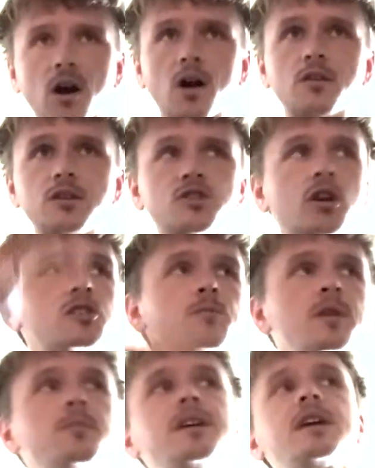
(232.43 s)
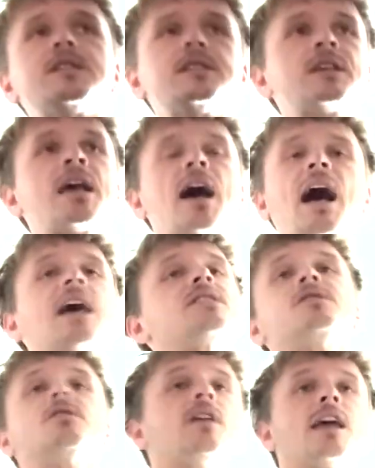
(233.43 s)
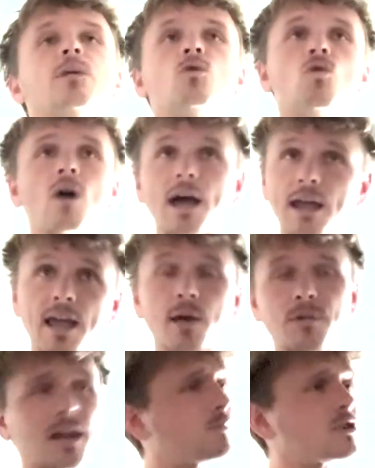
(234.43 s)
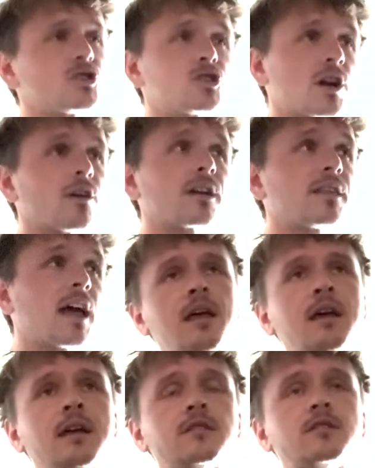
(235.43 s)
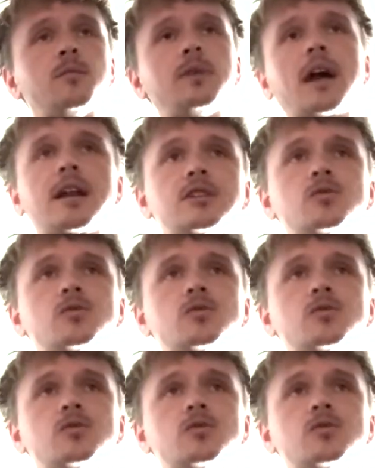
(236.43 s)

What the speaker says: all the judgment, because I still am who I am and I'm just sharing that. To be honest